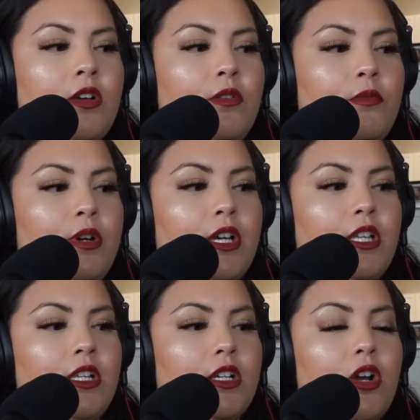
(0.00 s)

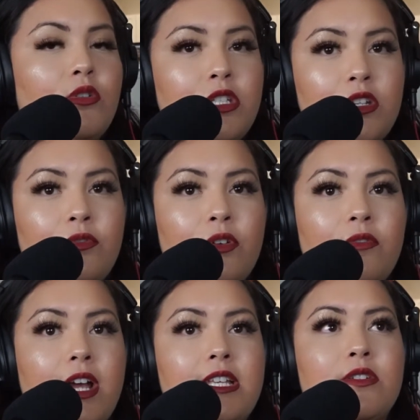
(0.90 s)
would go to you for
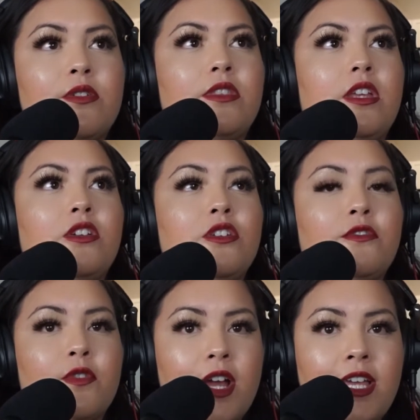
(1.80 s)
advice or they're your
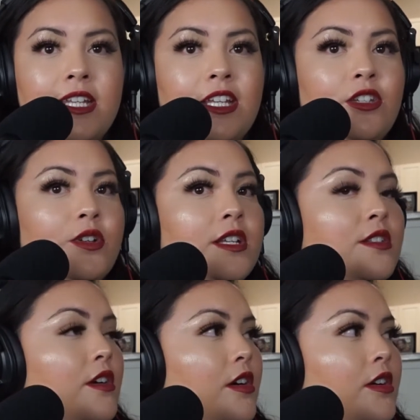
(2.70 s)
friend and you
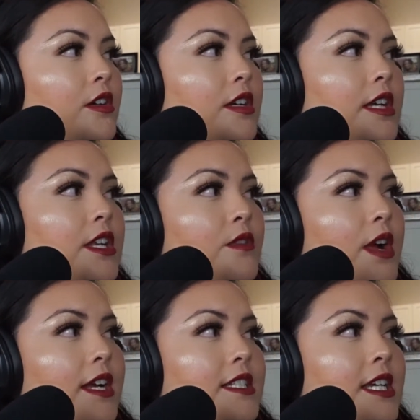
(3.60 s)
guys are
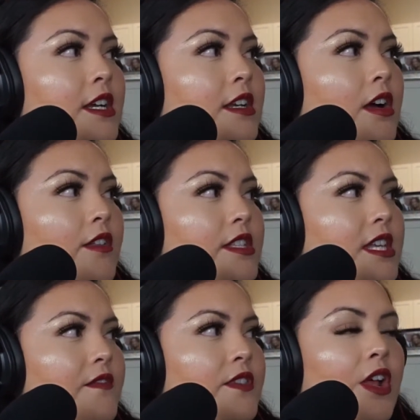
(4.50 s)
interacting and all this
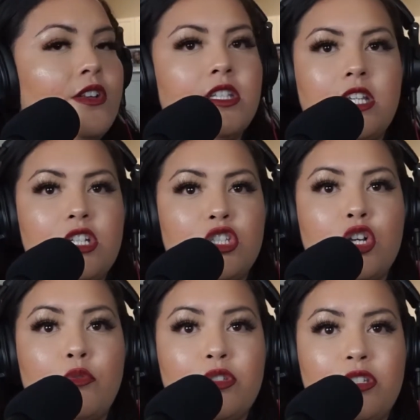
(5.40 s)
stuff, and then all of a sudden they just
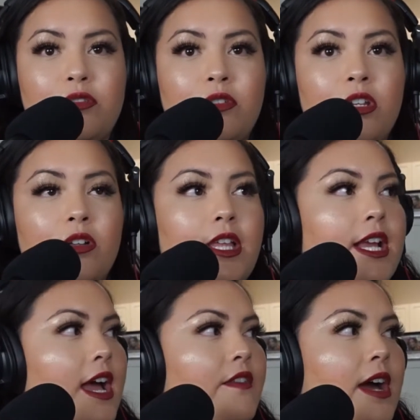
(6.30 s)
ghost you.
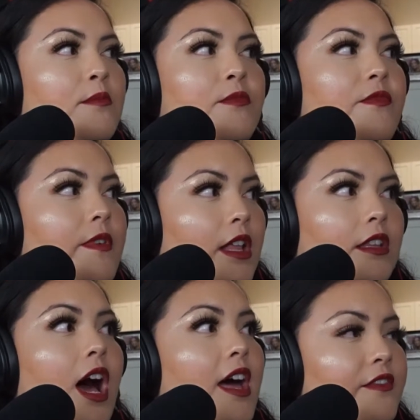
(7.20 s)
Like I've had a
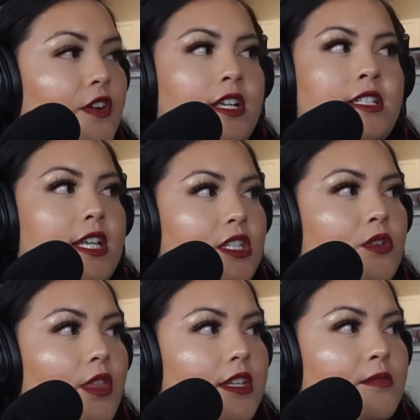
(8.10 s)
lot of friends that do that to